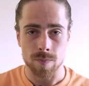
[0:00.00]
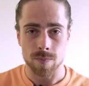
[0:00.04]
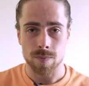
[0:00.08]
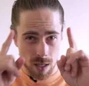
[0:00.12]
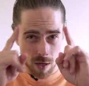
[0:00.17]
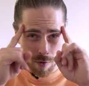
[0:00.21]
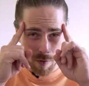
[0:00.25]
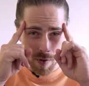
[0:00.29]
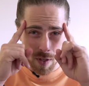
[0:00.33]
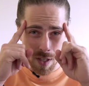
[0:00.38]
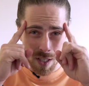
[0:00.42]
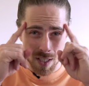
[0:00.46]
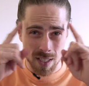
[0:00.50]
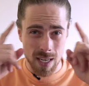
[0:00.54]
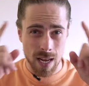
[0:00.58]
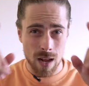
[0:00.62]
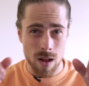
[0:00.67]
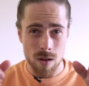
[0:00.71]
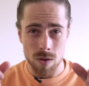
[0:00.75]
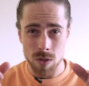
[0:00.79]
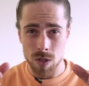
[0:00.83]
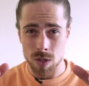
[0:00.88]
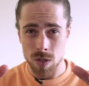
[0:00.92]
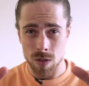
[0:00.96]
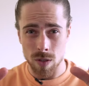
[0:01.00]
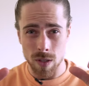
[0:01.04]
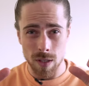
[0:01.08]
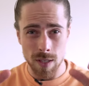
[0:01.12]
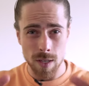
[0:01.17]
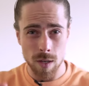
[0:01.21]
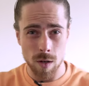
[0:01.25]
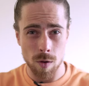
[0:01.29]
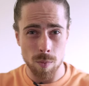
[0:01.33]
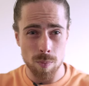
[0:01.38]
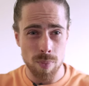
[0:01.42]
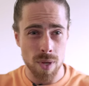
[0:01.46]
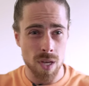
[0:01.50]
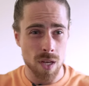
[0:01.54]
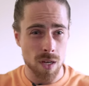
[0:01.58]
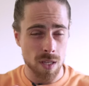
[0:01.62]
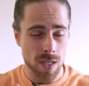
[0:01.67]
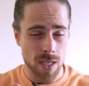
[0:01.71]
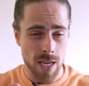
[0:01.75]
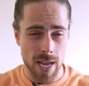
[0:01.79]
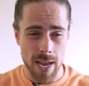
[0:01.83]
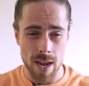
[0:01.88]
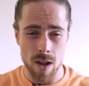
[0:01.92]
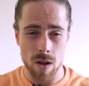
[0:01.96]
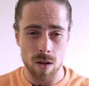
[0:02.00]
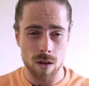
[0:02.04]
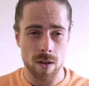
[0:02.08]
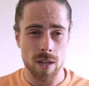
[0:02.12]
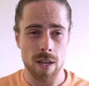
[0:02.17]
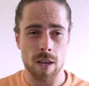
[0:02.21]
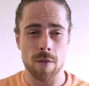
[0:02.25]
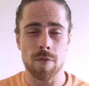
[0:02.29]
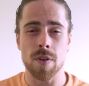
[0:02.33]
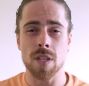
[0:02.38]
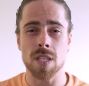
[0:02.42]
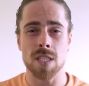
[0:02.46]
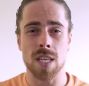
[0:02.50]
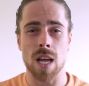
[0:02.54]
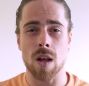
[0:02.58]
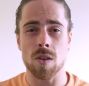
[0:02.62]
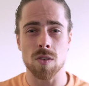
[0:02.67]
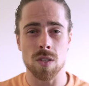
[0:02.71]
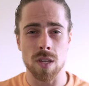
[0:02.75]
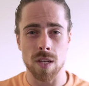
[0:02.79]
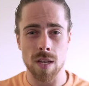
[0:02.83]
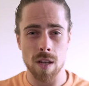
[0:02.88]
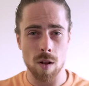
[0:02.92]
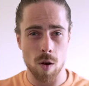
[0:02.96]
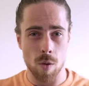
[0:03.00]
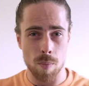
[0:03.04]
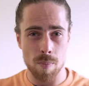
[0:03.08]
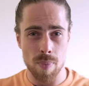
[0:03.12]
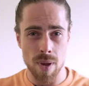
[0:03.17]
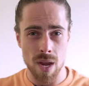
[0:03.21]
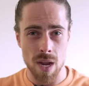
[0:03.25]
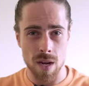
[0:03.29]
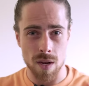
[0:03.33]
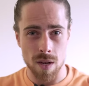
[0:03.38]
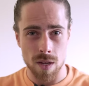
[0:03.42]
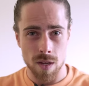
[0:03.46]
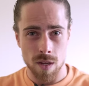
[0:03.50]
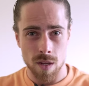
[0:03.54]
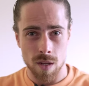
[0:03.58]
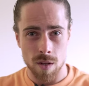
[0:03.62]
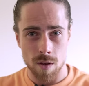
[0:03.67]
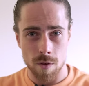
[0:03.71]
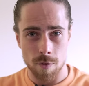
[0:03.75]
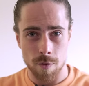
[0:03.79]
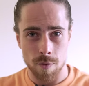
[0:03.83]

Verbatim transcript: if it sounds a little bit, if it sounds a little bit,